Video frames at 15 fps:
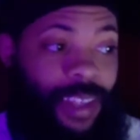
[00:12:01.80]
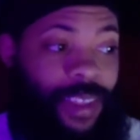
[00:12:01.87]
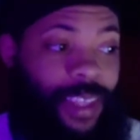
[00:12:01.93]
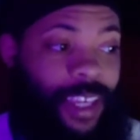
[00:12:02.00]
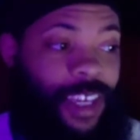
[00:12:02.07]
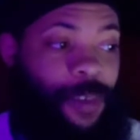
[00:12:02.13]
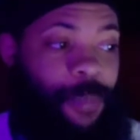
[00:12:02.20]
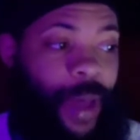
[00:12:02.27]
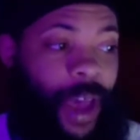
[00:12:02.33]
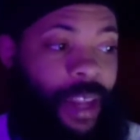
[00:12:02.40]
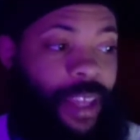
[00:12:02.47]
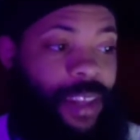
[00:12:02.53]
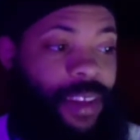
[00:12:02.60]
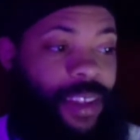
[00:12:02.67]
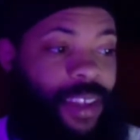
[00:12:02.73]
think
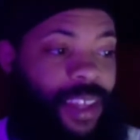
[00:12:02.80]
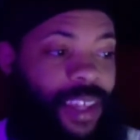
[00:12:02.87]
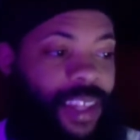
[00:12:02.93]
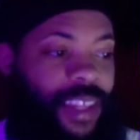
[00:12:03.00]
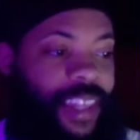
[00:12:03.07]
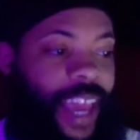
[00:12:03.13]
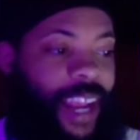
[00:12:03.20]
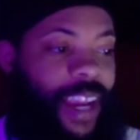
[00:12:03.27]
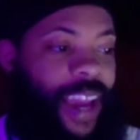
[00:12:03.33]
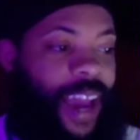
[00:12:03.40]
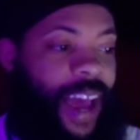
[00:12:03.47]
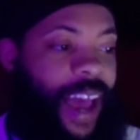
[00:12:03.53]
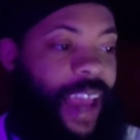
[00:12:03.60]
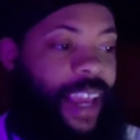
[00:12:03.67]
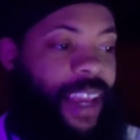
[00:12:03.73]
about it. That
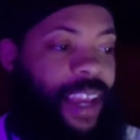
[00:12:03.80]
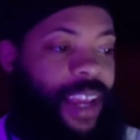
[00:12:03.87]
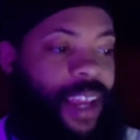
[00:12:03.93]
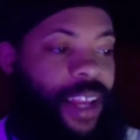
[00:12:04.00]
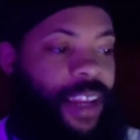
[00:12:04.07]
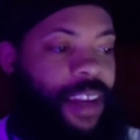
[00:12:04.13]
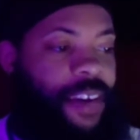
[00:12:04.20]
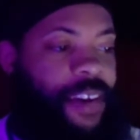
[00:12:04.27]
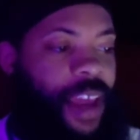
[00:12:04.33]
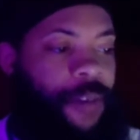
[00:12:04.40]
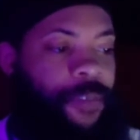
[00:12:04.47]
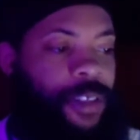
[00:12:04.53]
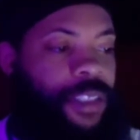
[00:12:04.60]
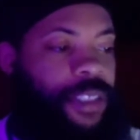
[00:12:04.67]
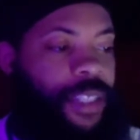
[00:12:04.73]
guy
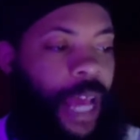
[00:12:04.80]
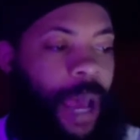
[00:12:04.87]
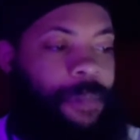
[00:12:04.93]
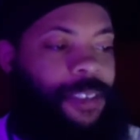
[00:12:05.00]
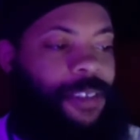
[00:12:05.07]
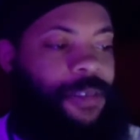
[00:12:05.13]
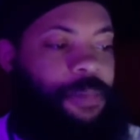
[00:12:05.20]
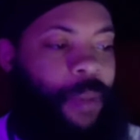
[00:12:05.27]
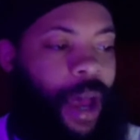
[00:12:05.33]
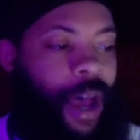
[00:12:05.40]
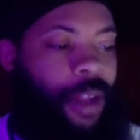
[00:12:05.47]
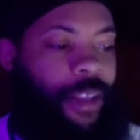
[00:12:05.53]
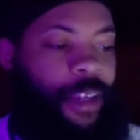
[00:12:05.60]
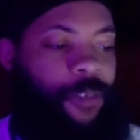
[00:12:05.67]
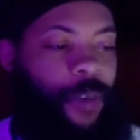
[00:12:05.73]
never stops
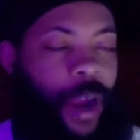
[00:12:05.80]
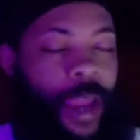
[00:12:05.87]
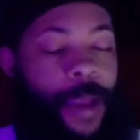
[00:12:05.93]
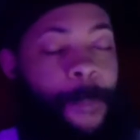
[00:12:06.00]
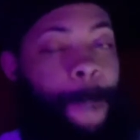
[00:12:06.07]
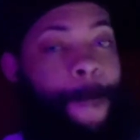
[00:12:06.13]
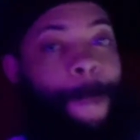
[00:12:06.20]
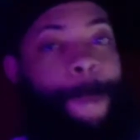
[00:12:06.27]
smiling, right?